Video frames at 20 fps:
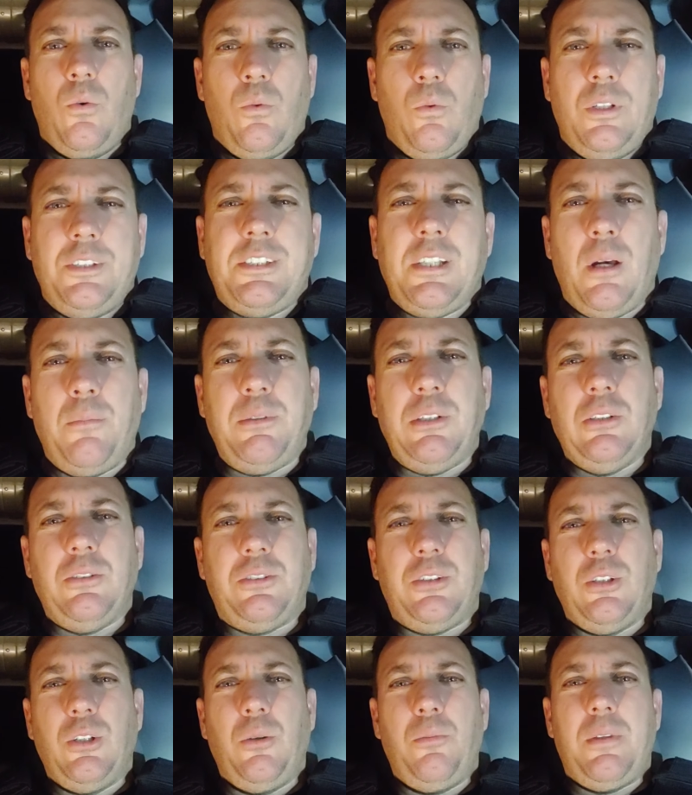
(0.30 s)
What's up,
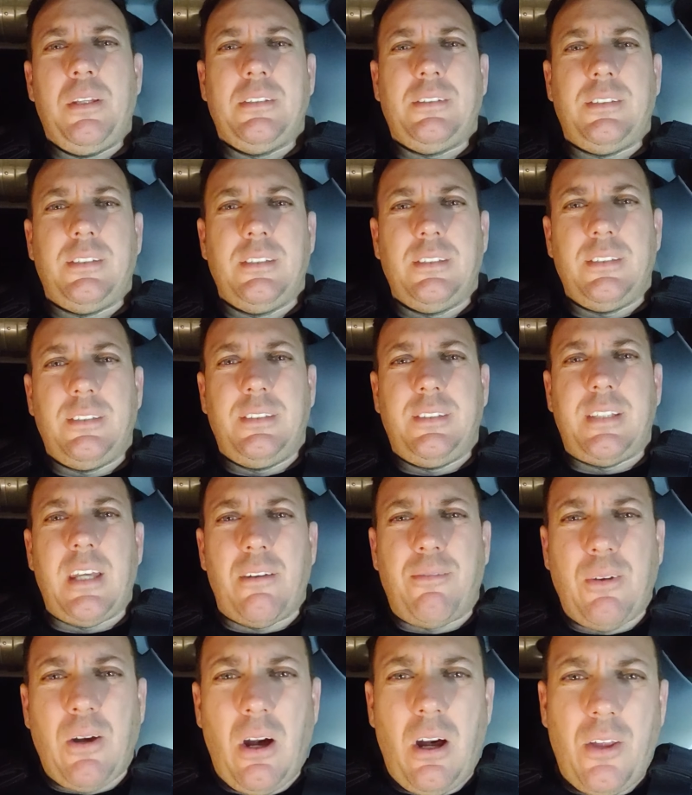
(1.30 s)
YouTube? This is
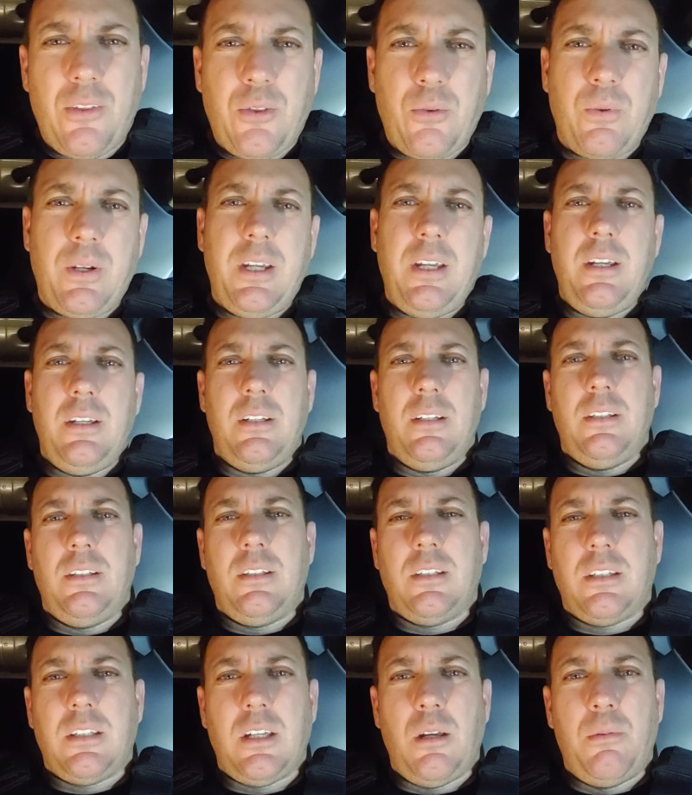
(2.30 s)
DEFCON 3
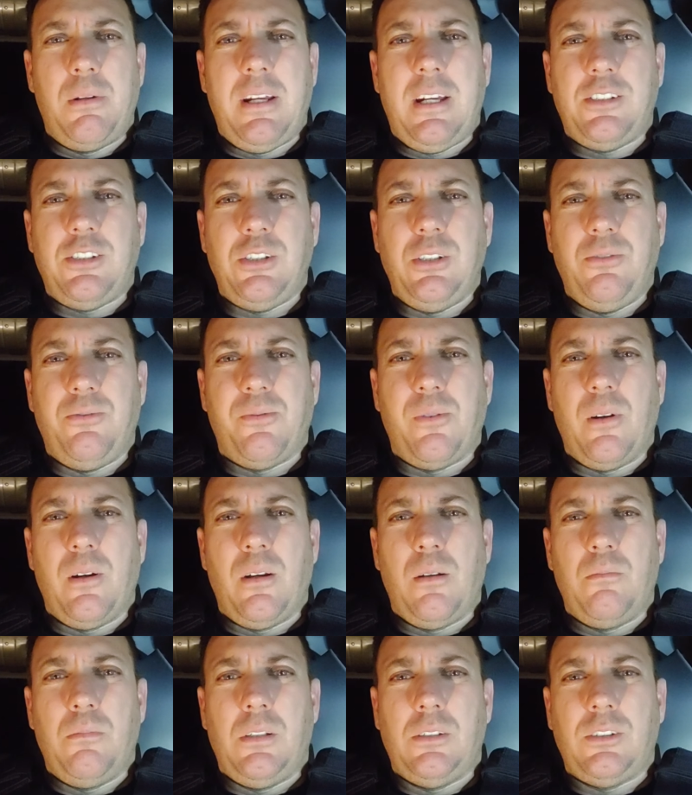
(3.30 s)
coming at you
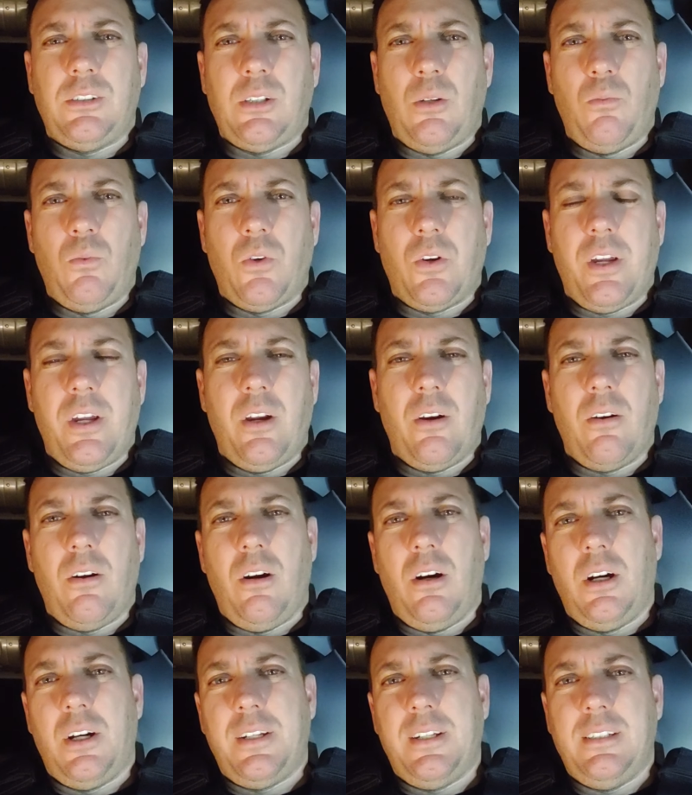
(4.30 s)
from somewhere here
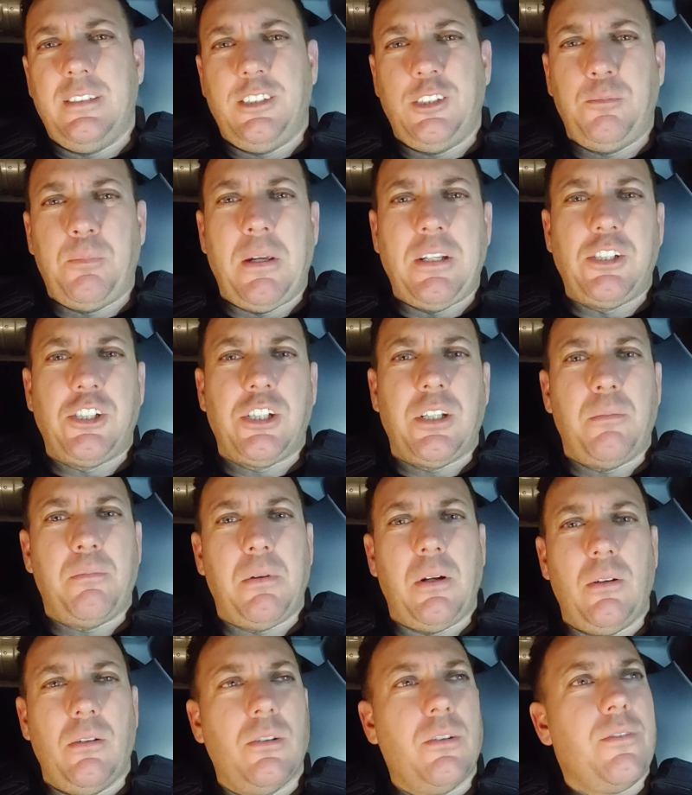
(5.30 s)
on Spaceship
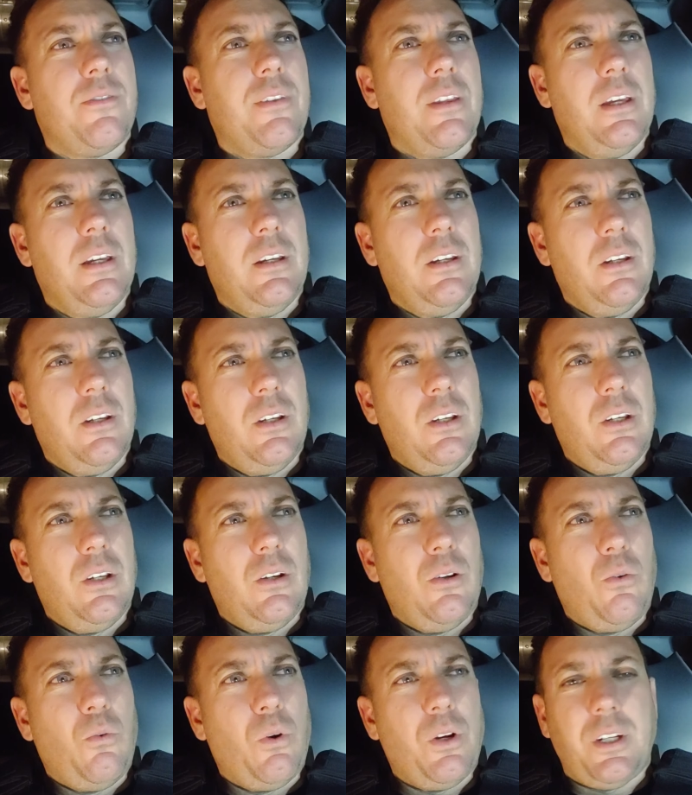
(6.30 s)
Earth,
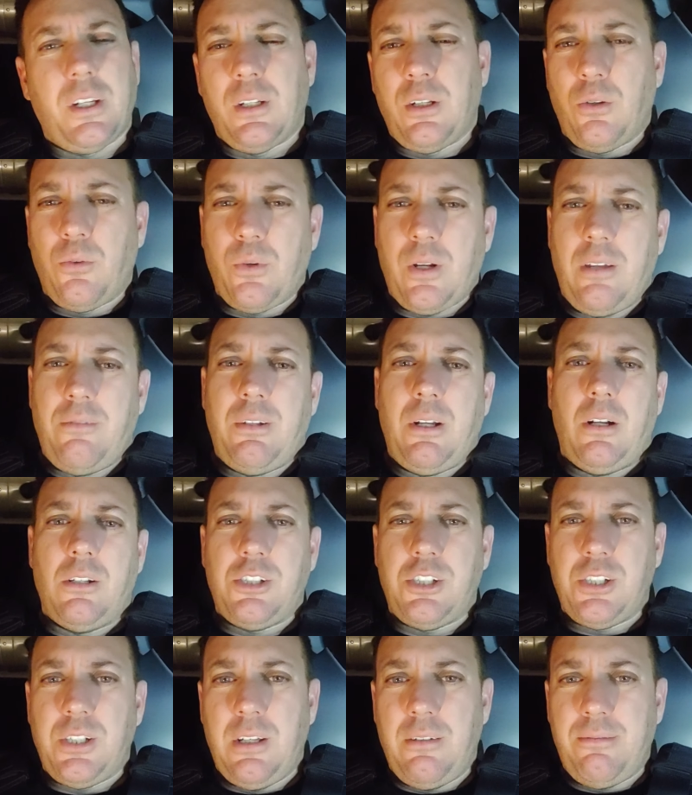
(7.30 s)
working a graveyard
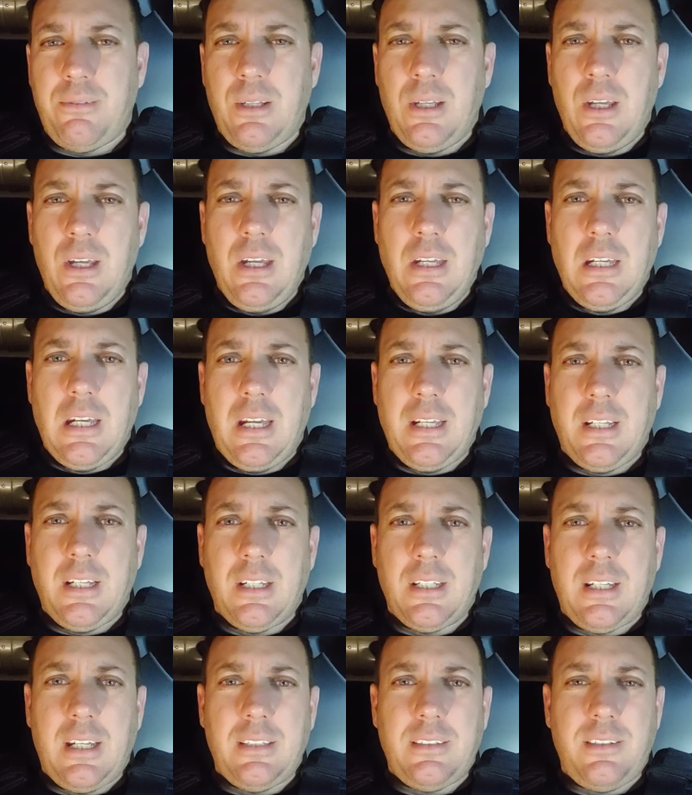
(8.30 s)
shift. I
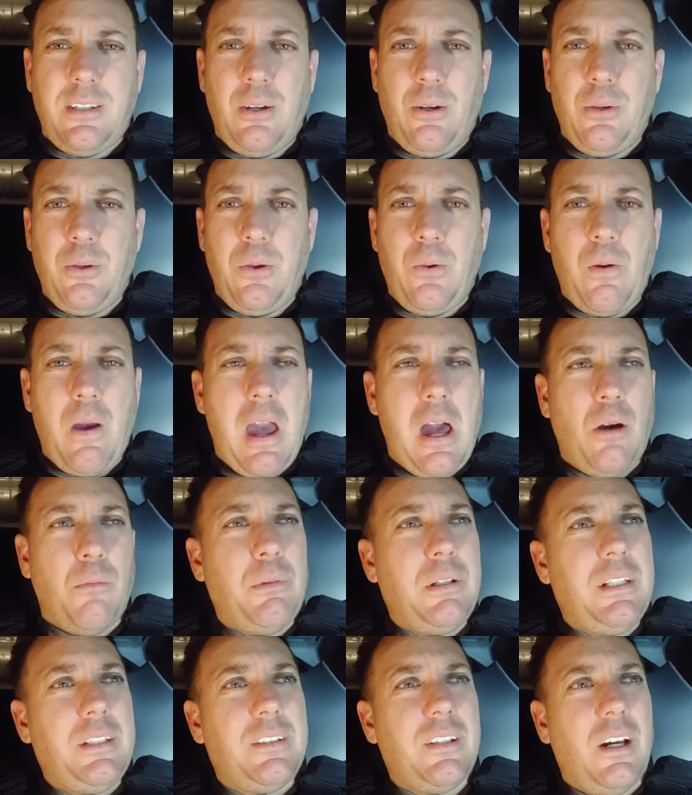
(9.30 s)
cannot tell you how
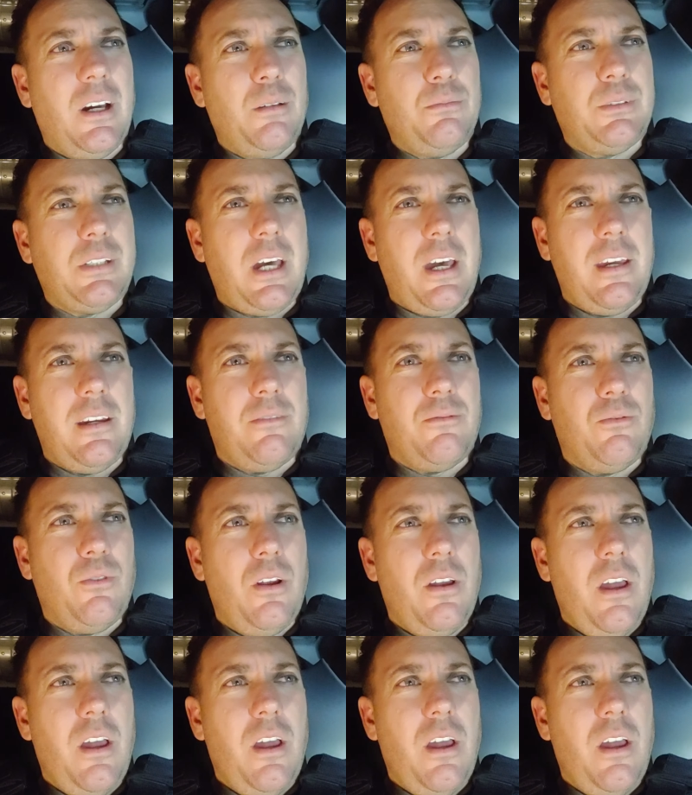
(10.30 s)
many times I have